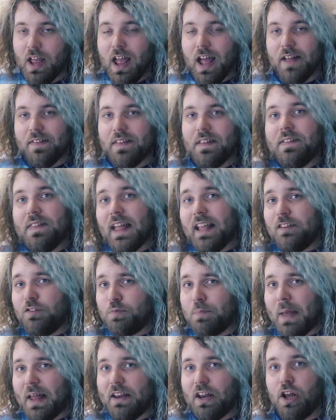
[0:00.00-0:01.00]
and that they
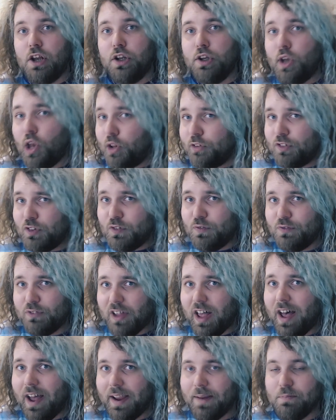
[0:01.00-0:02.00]
spent a lot of
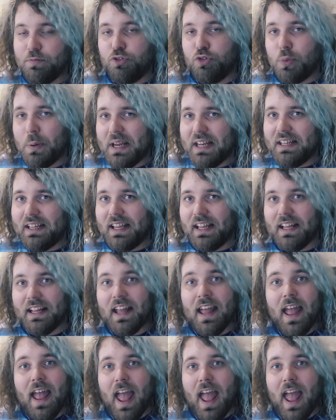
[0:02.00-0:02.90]
time tweaking